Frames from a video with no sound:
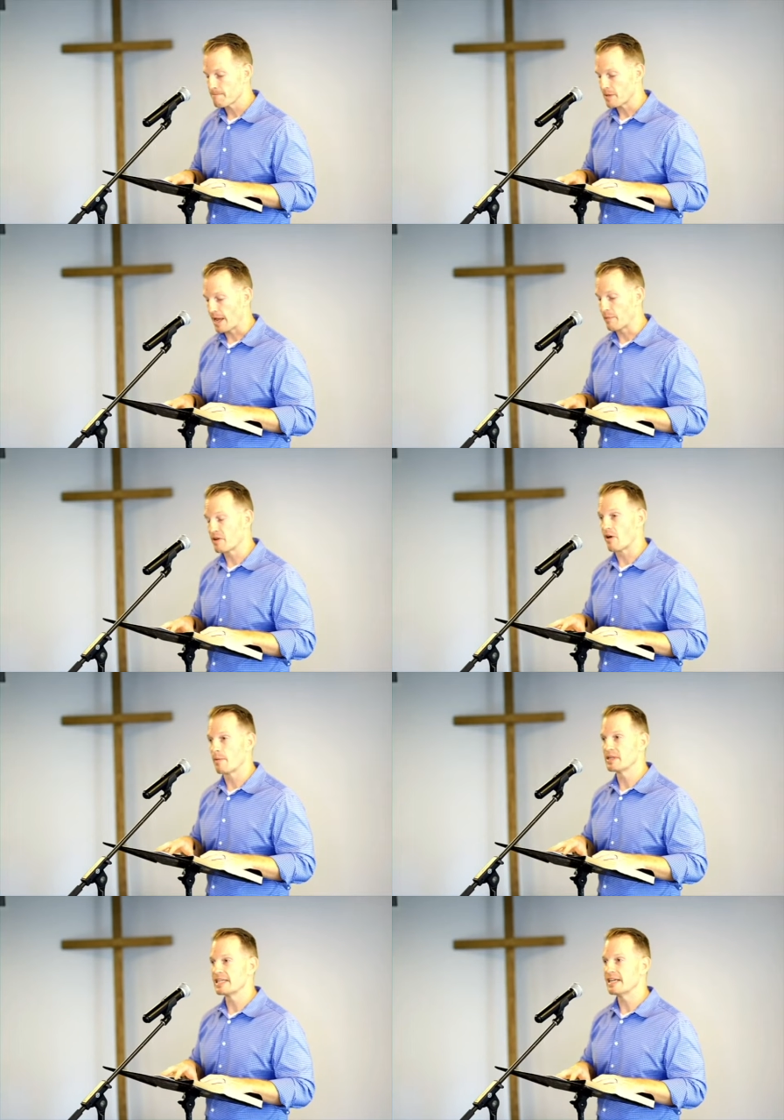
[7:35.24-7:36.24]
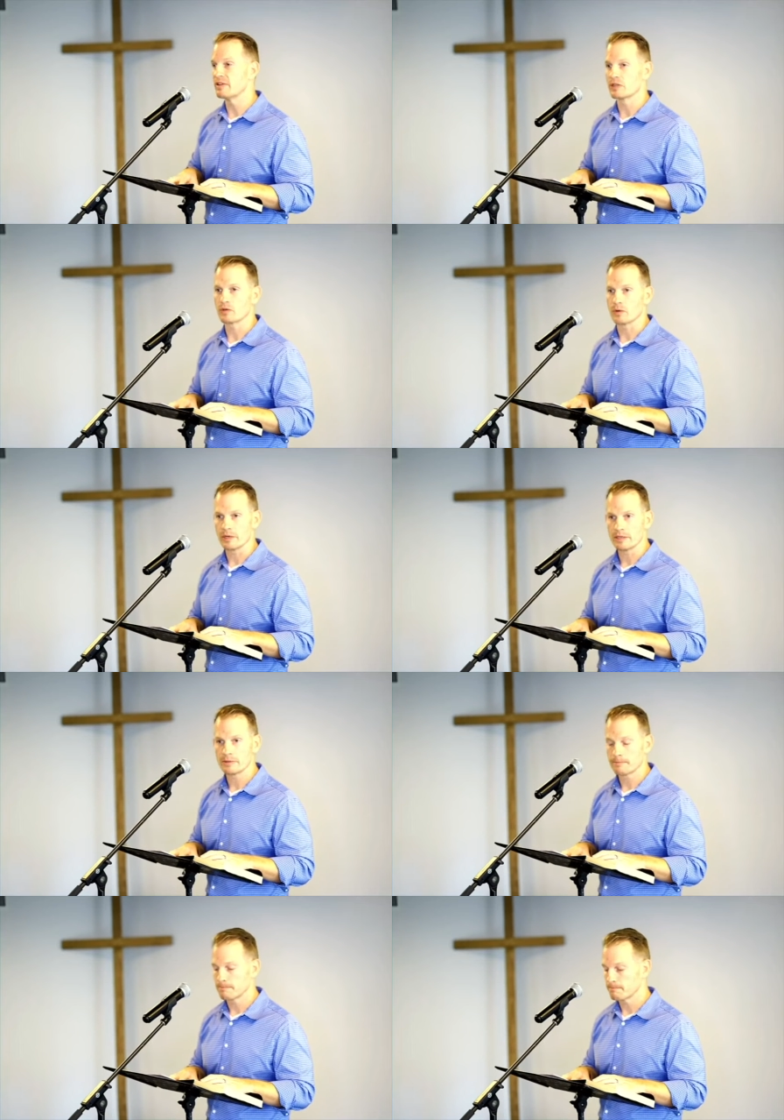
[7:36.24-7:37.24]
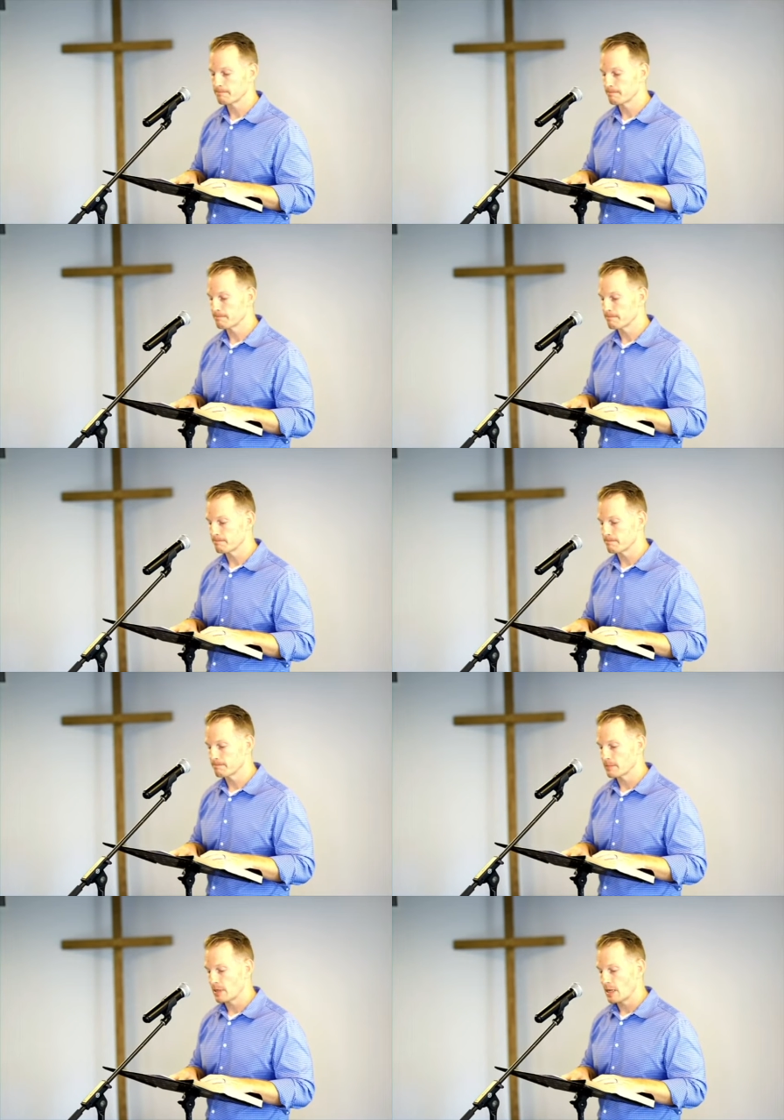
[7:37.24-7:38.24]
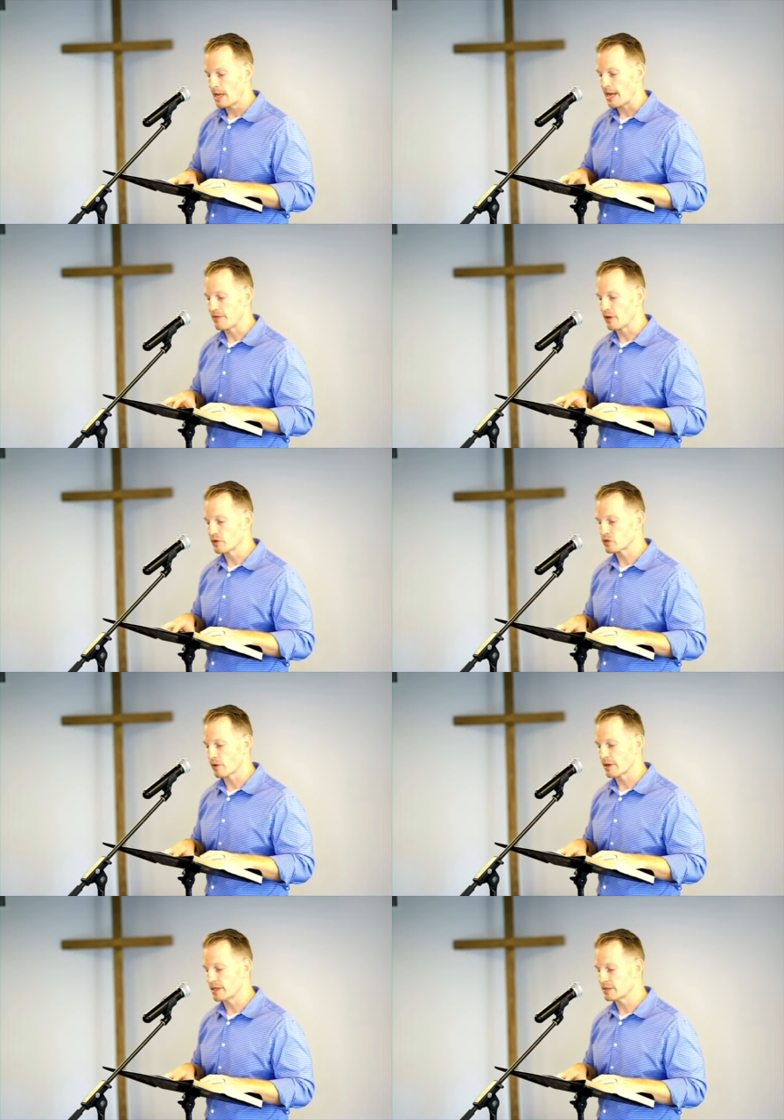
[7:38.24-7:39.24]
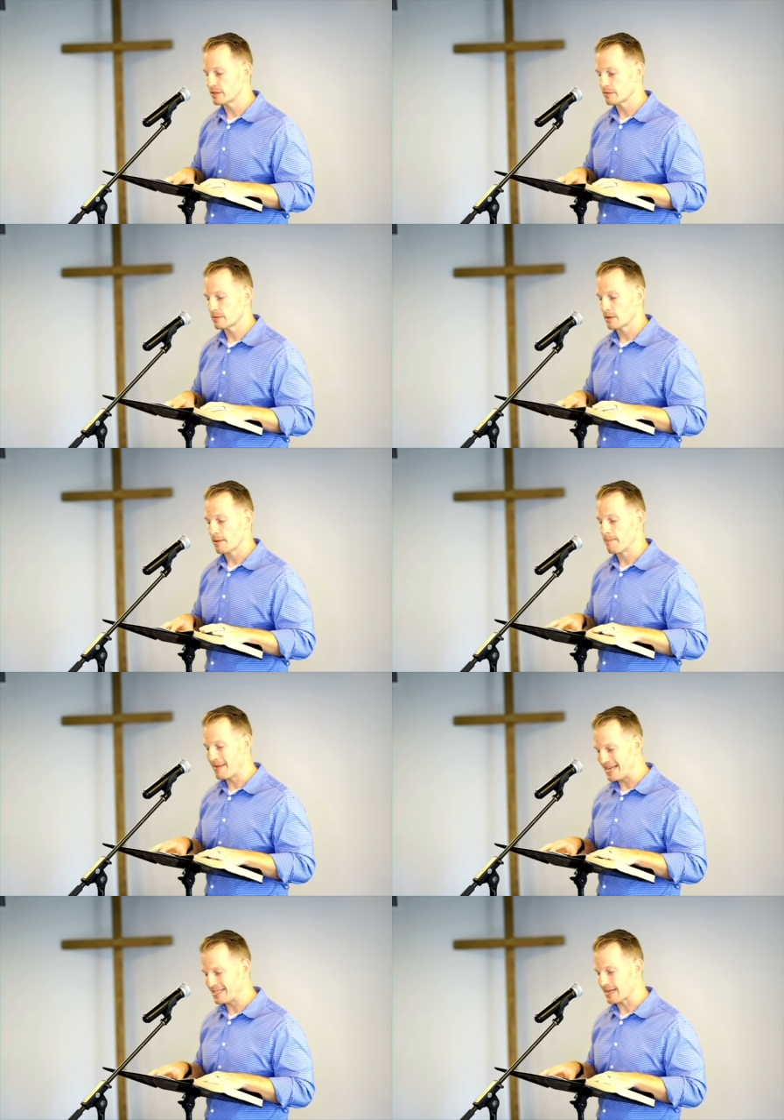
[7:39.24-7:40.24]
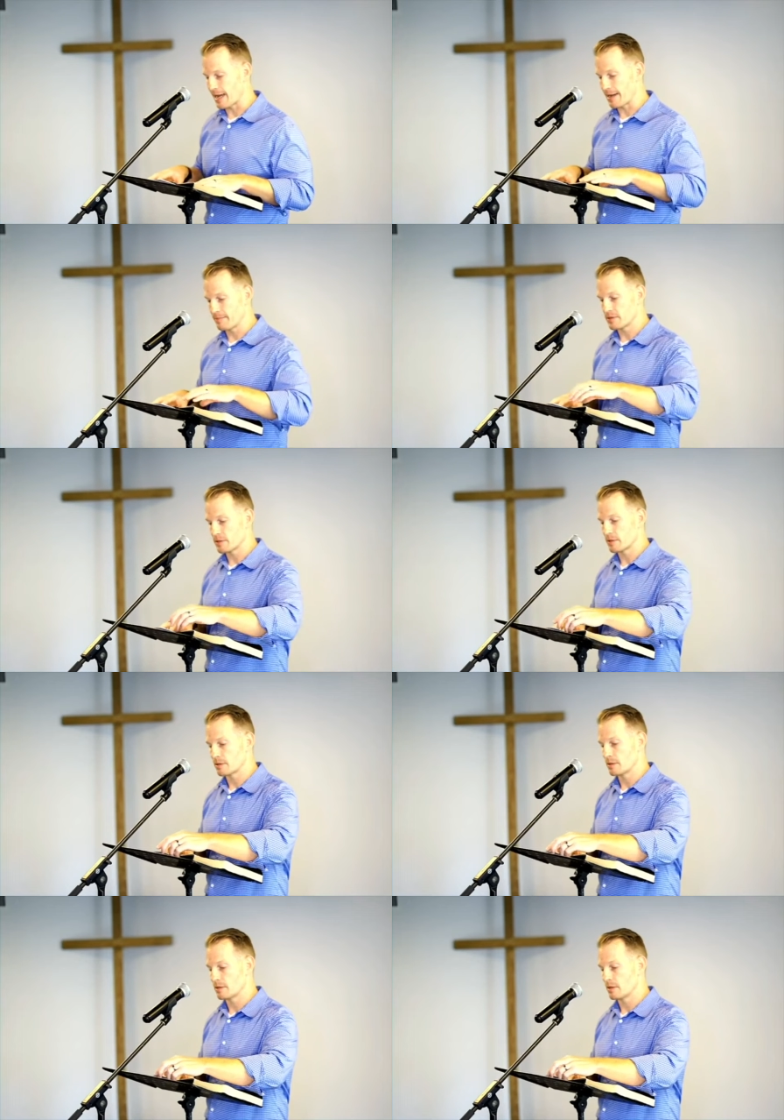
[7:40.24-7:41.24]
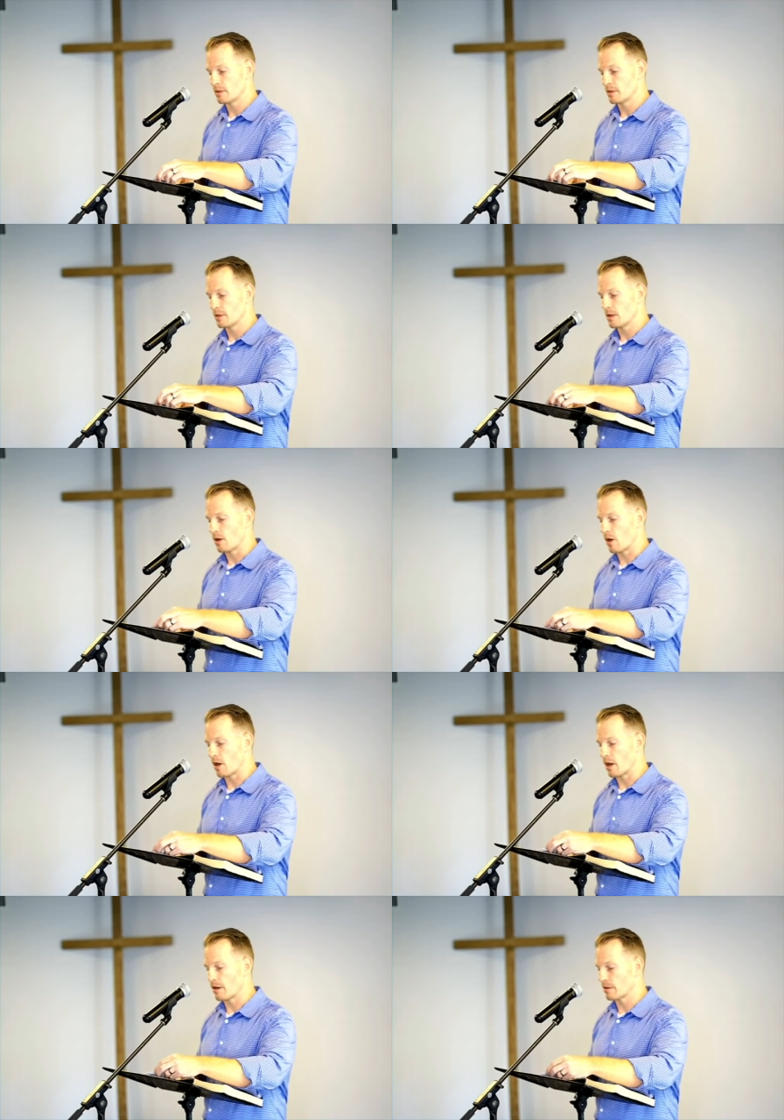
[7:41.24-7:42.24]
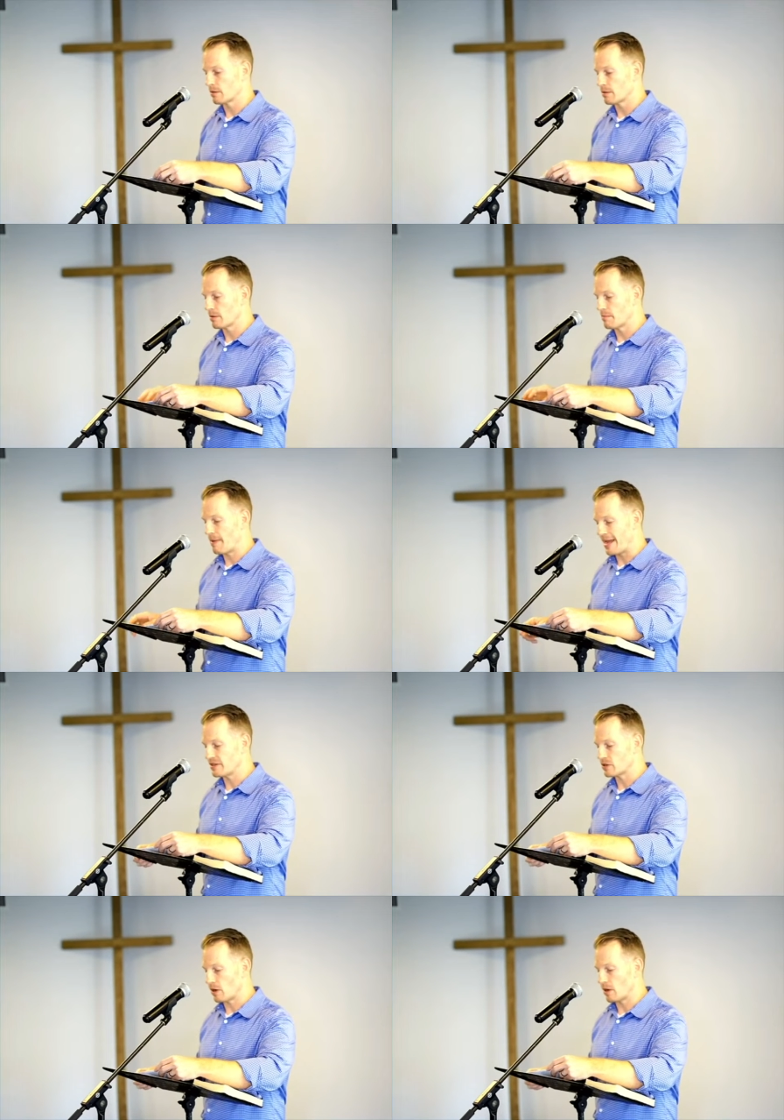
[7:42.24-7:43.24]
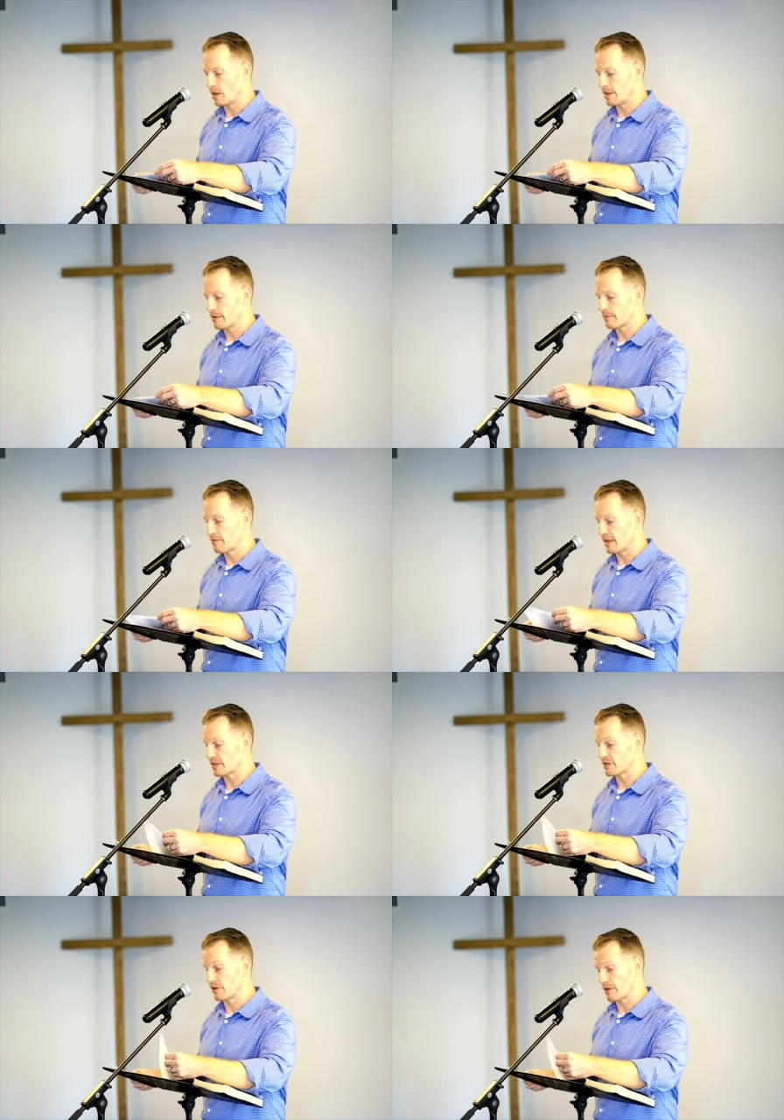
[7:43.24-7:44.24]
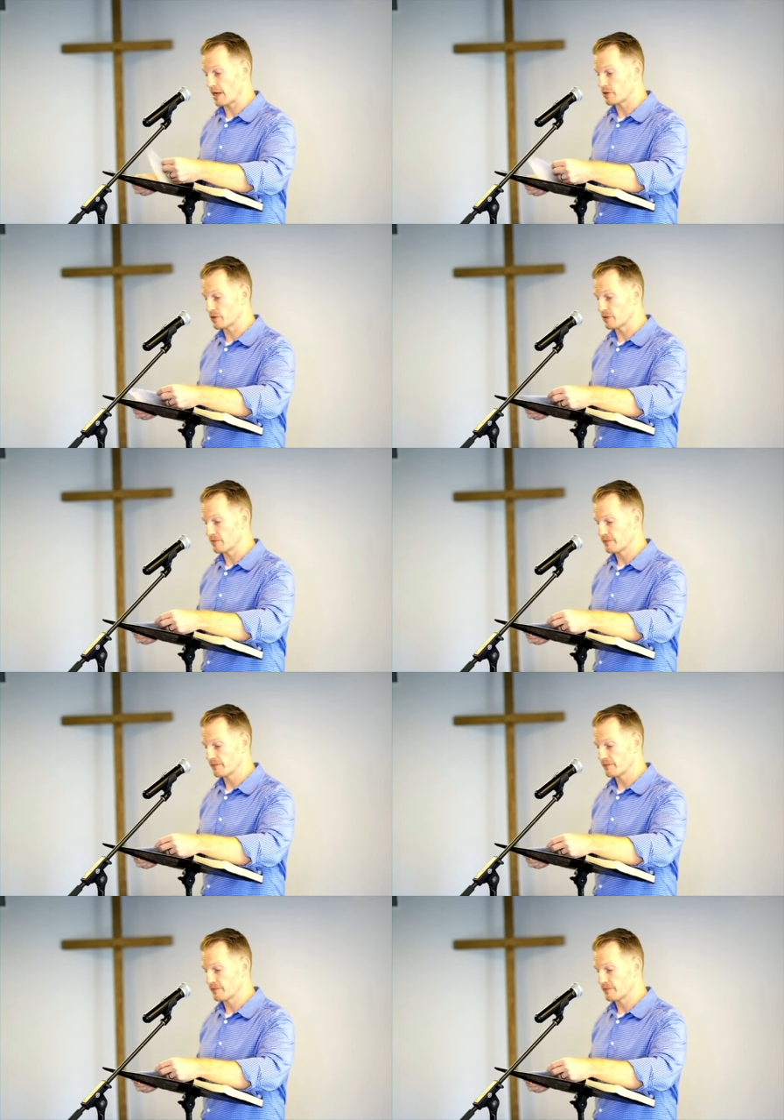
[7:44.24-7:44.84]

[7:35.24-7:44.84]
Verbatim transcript: And we've all been given stories. And those stories, many times, are based on things that are not true.